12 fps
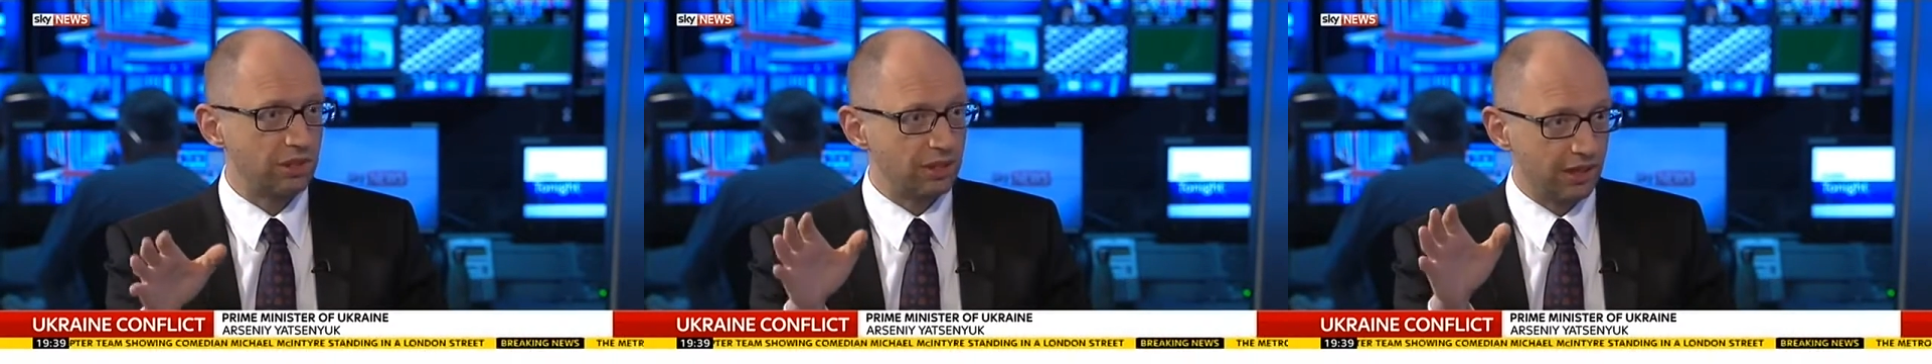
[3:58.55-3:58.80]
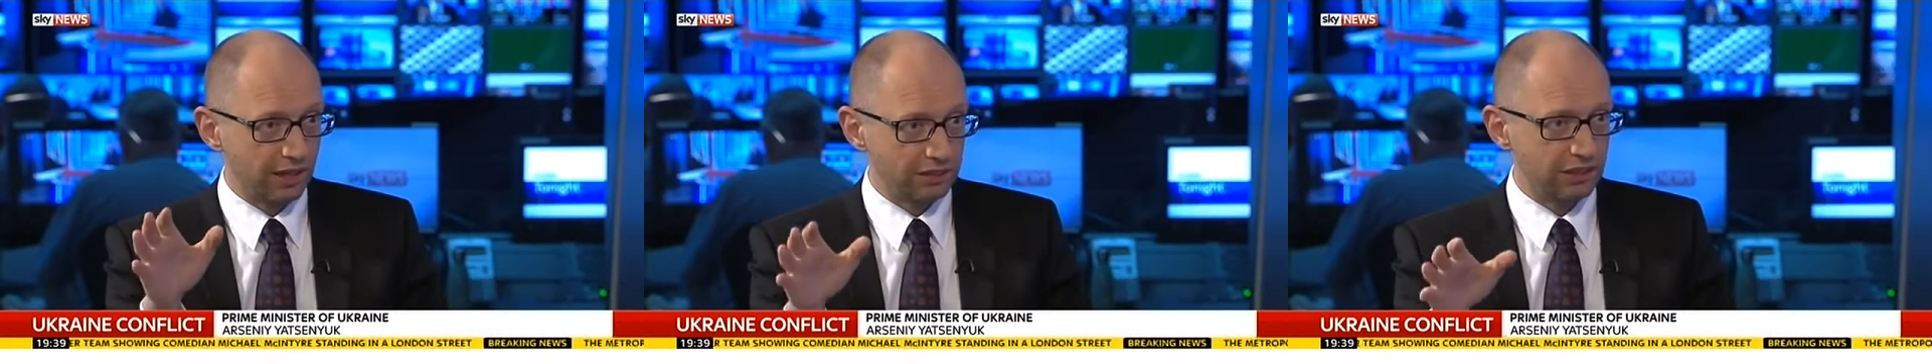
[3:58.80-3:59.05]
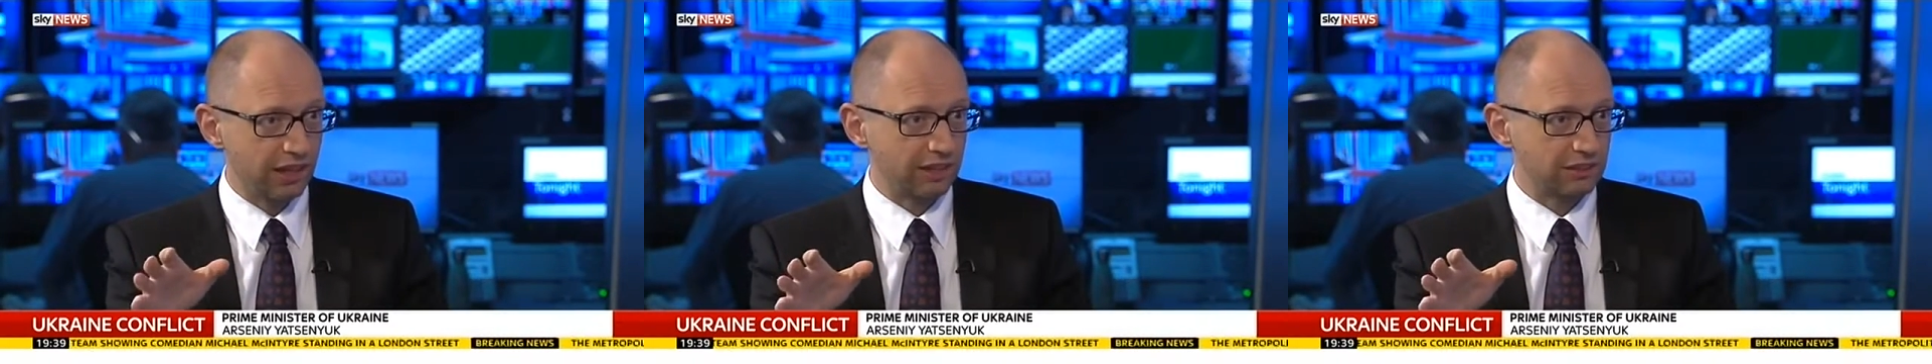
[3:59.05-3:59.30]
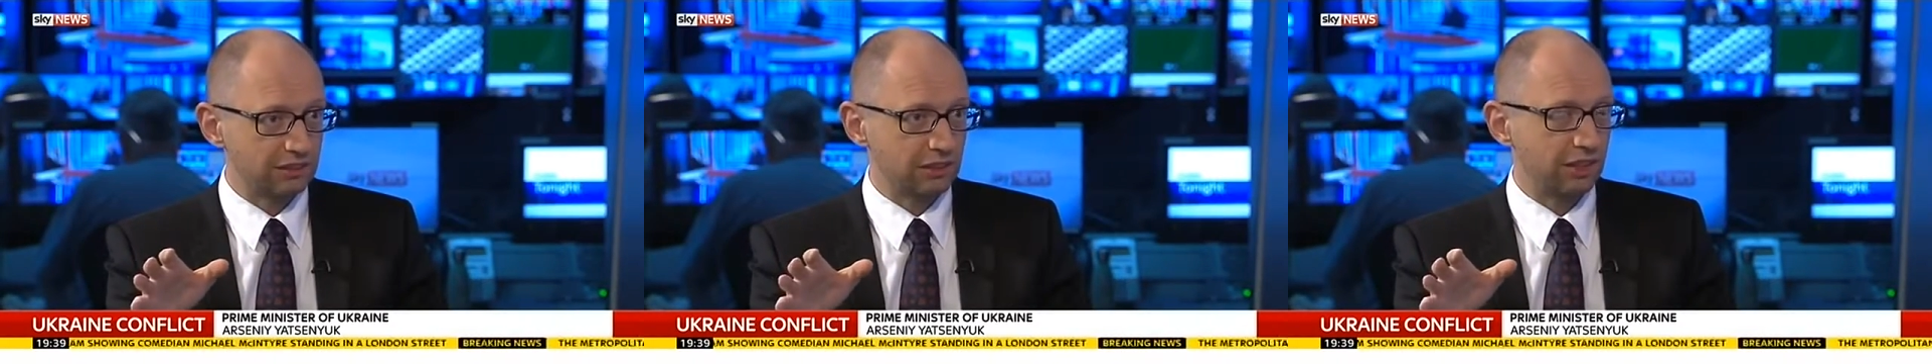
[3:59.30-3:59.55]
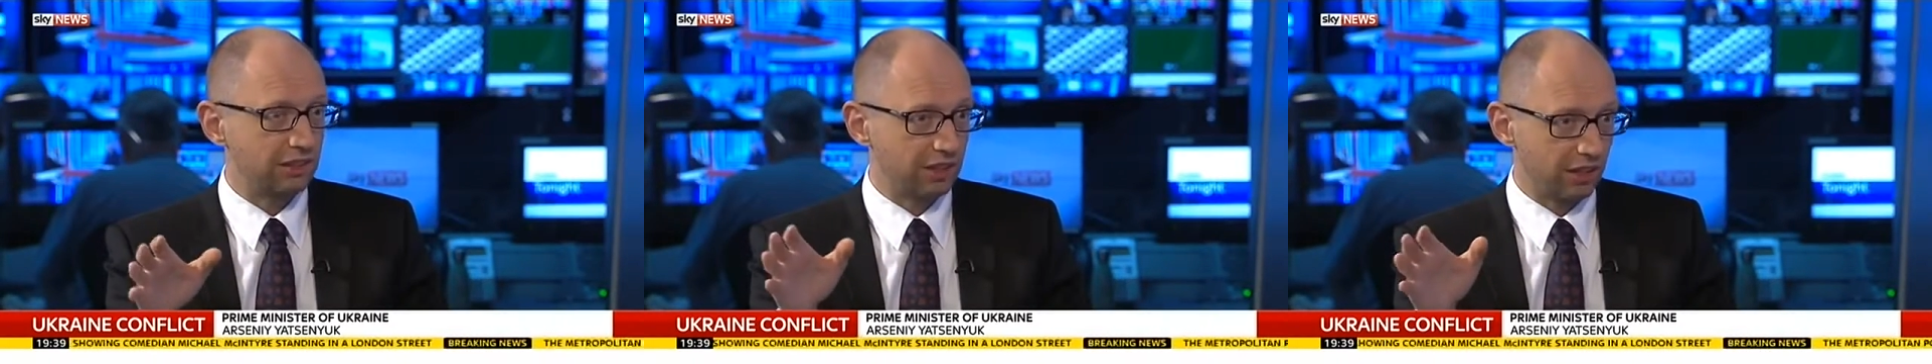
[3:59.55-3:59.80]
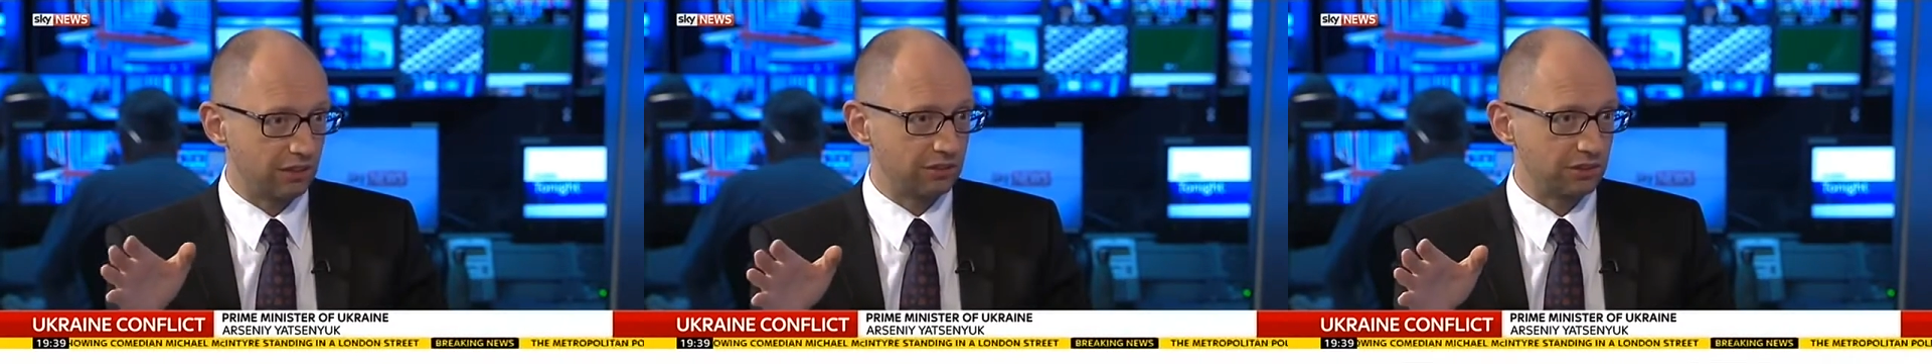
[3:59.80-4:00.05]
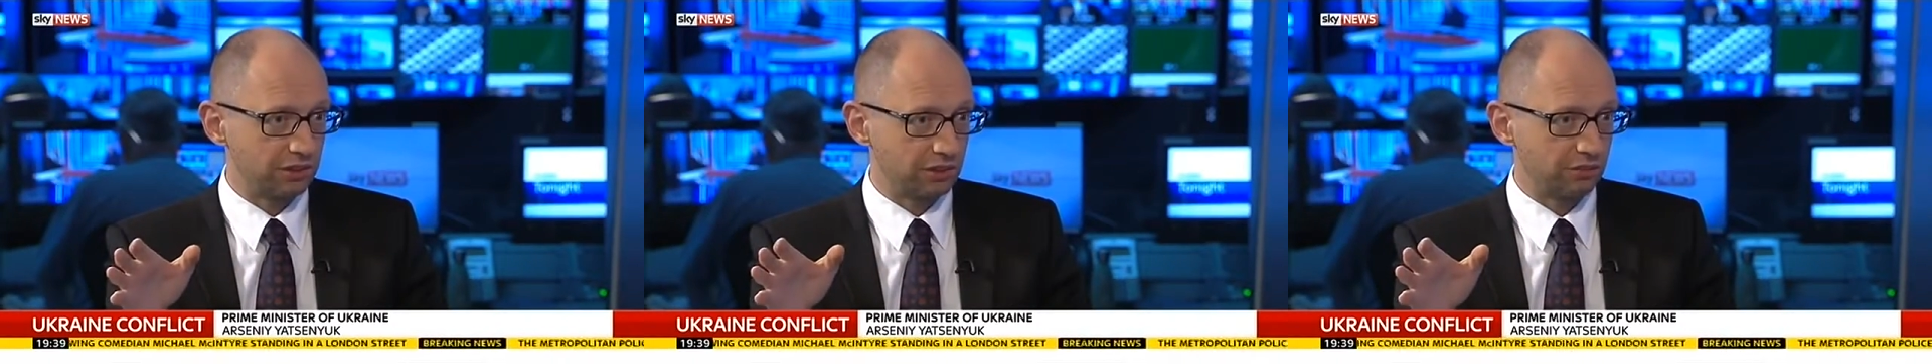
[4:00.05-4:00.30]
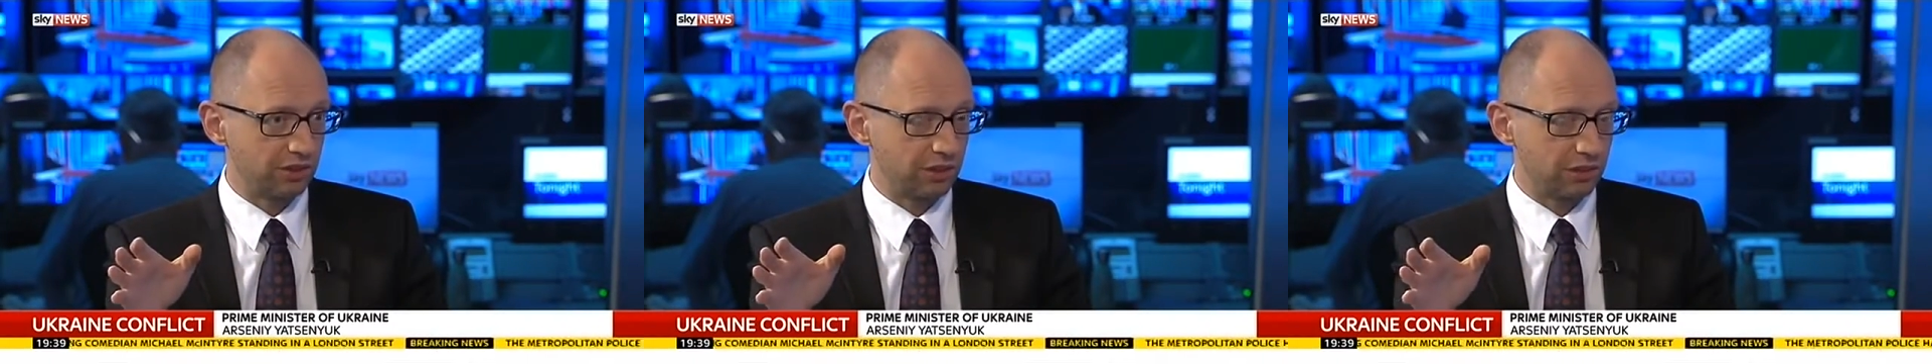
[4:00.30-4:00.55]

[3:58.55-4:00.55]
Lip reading: their tanks, and their artillery.